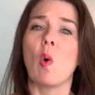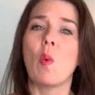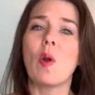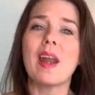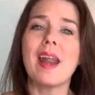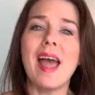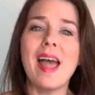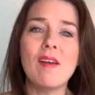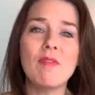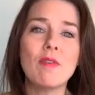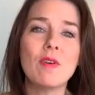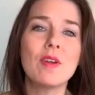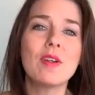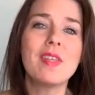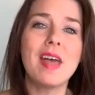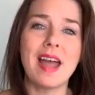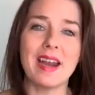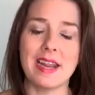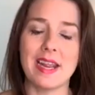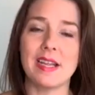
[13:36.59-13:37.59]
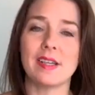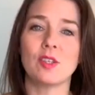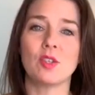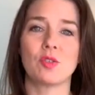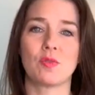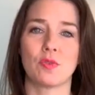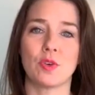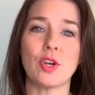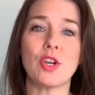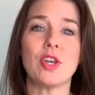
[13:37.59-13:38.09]
whatever that
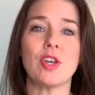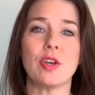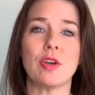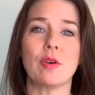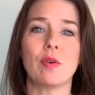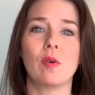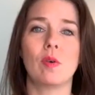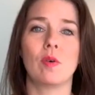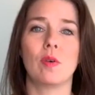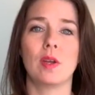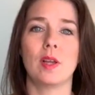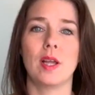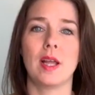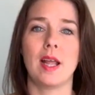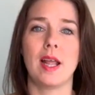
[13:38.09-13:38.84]
is for you.